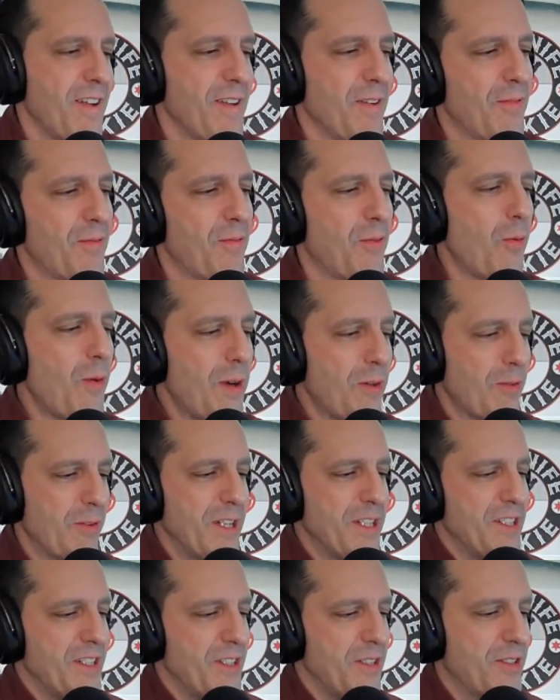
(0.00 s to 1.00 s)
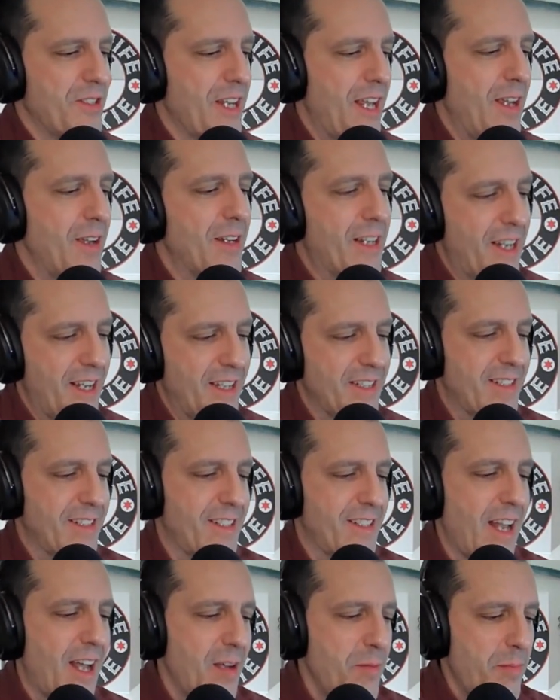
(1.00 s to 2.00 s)
For what reason, you say? Because
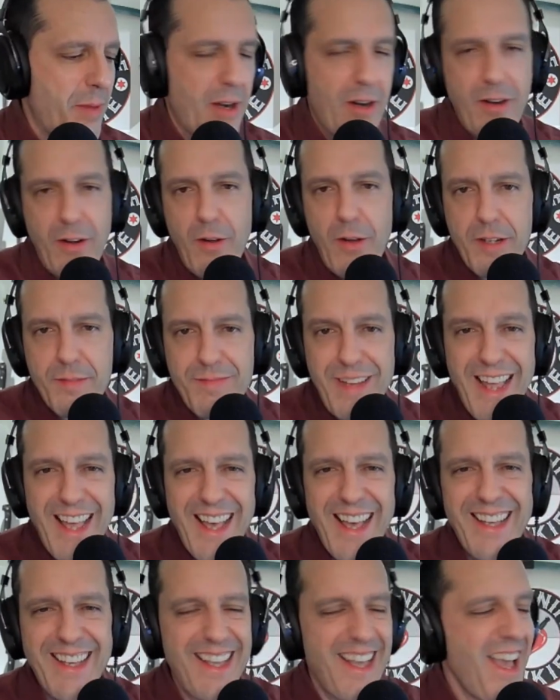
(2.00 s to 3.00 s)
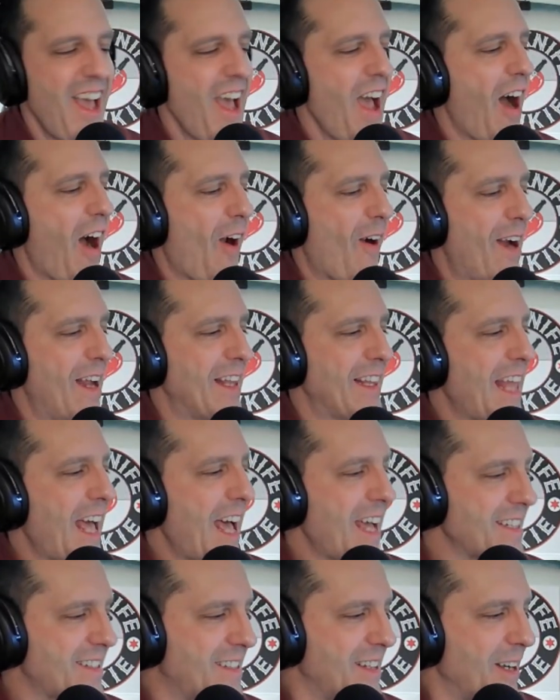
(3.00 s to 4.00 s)
I'm paranoid. All right,
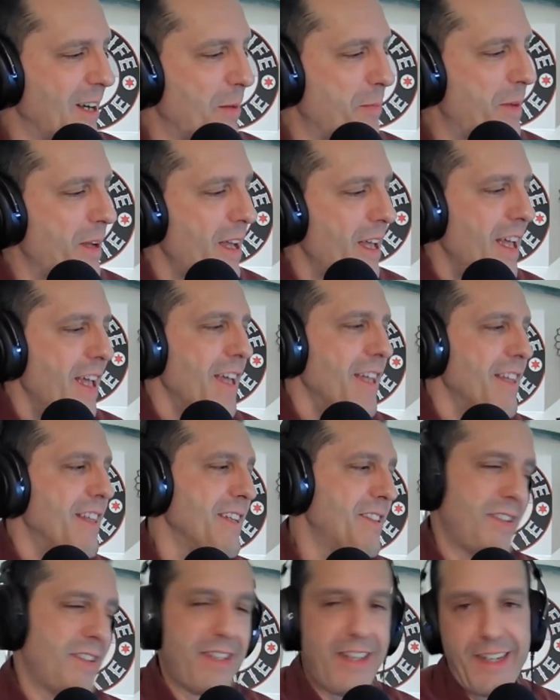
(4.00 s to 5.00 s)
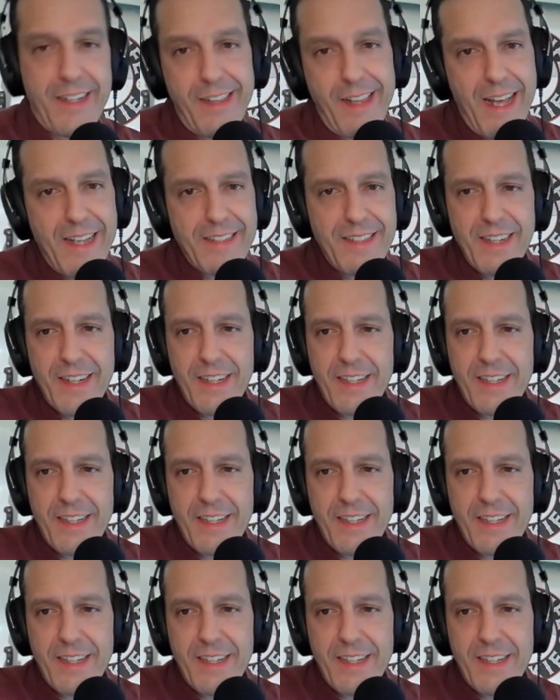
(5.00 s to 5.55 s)
last up. This is the classic,